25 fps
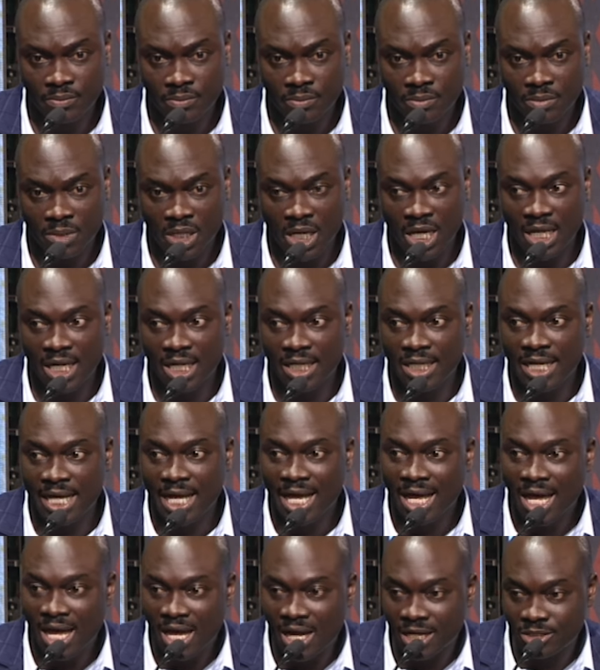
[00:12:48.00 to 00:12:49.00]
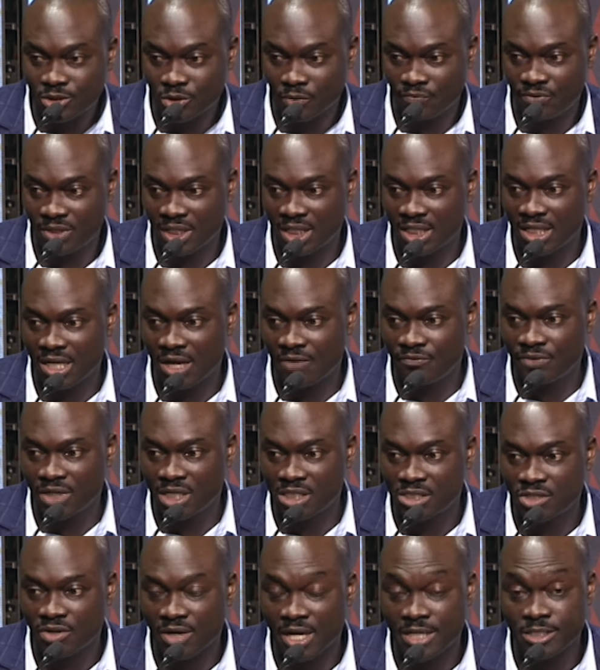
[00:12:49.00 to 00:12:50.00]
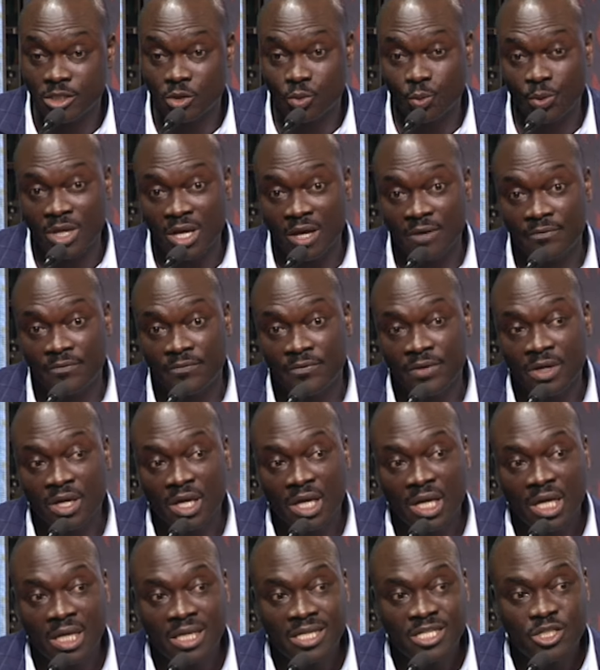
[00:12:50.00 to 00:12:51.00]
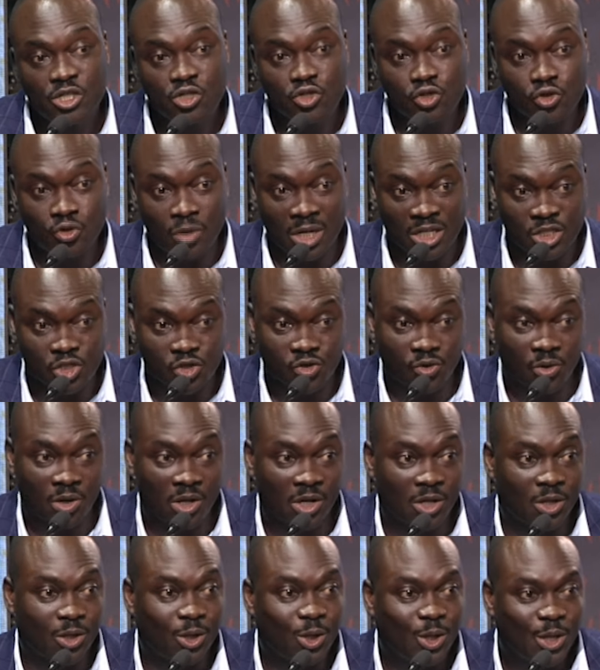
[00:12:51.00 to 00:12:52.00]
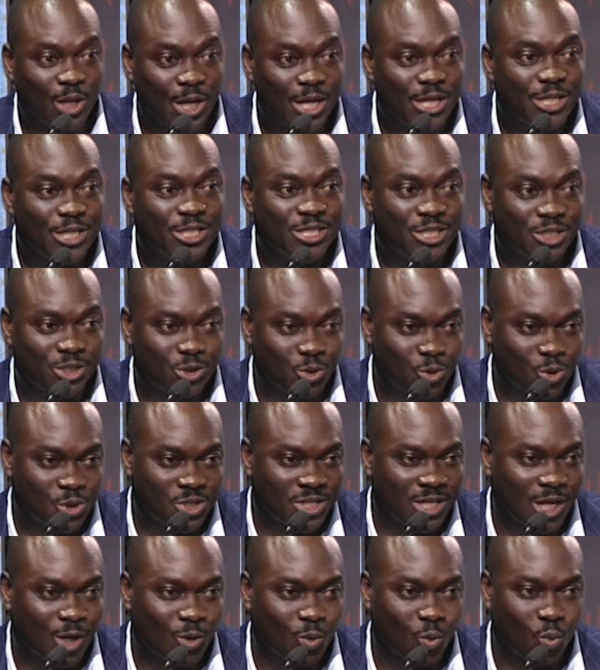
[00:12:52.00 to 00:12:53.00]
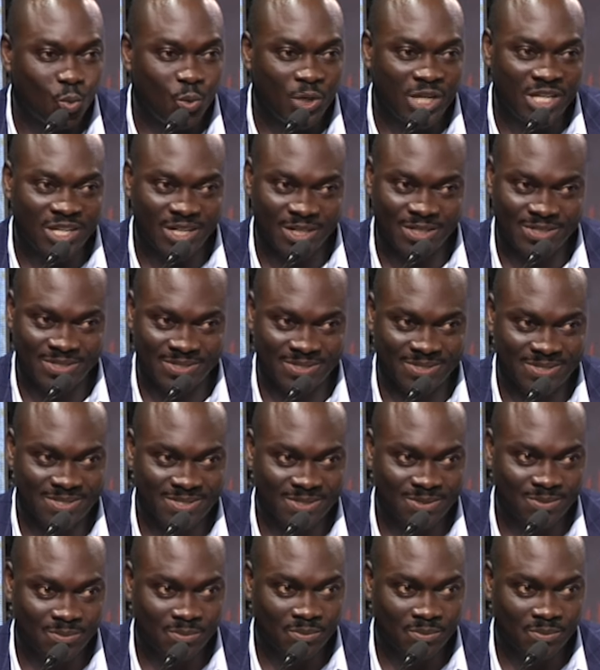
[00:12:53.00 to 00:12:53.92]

and at the heart of that governance crisis, we have structural institutional weaknesses.